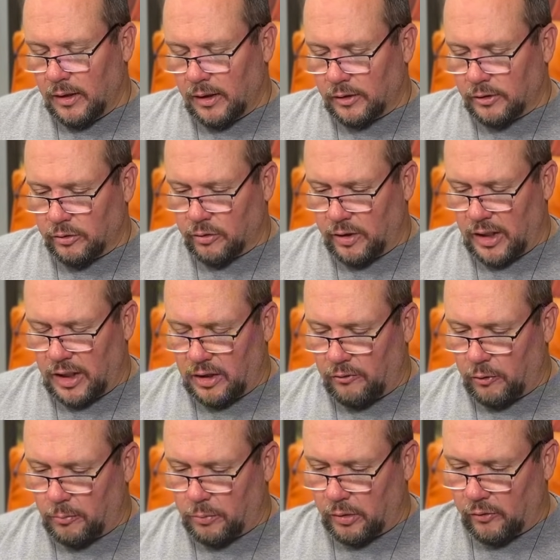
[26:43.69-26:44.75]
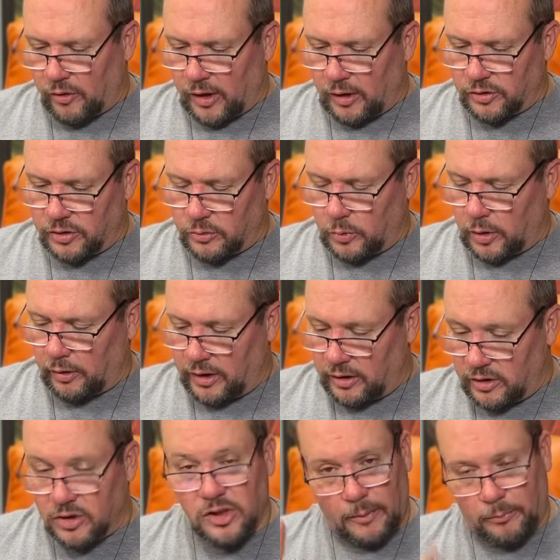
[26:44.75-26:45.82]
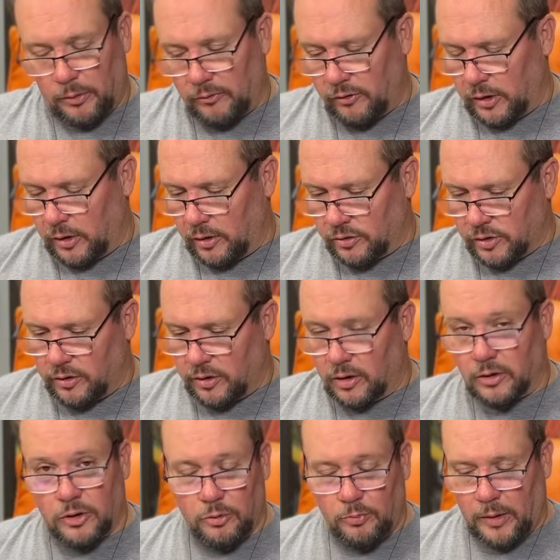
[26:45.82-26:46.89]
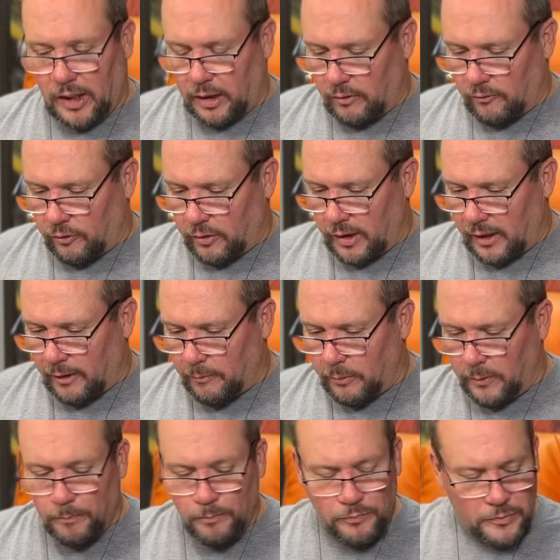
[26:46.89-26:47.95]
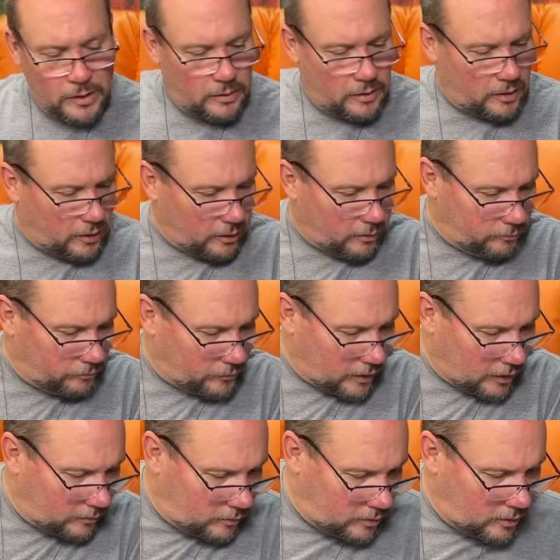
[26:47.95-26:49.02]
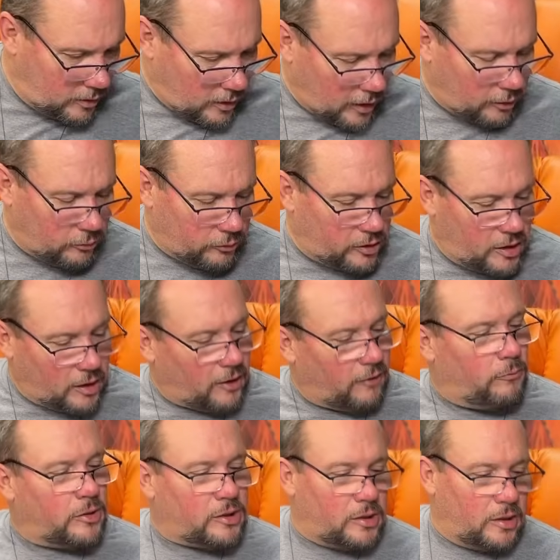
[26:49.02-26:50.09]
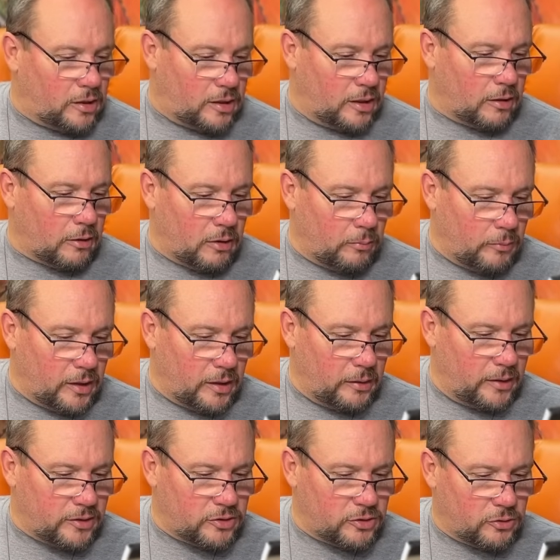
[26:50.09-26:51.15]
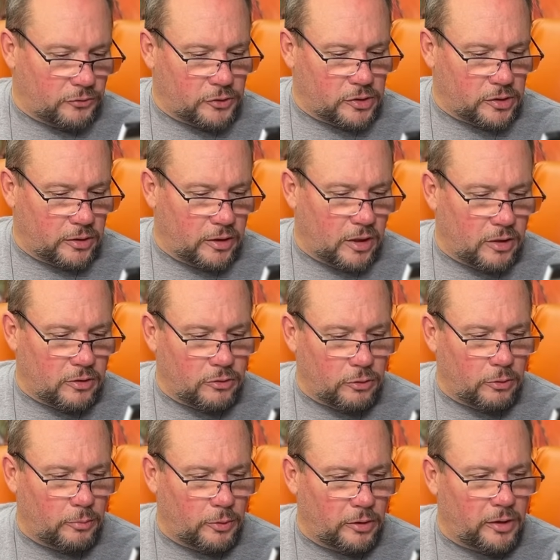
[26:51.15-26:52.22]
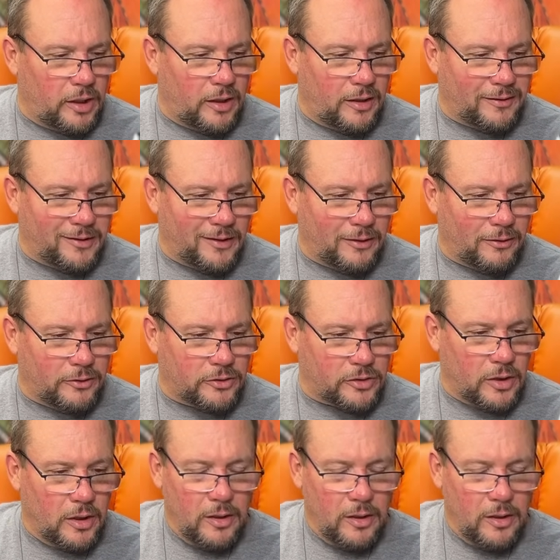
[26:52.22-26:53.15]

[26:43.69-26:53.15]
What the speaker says: to create different profiles as well in separate videos, so you can tune back in for that. But I don't think I've missed anything on my list. Surface area, durability, and colors.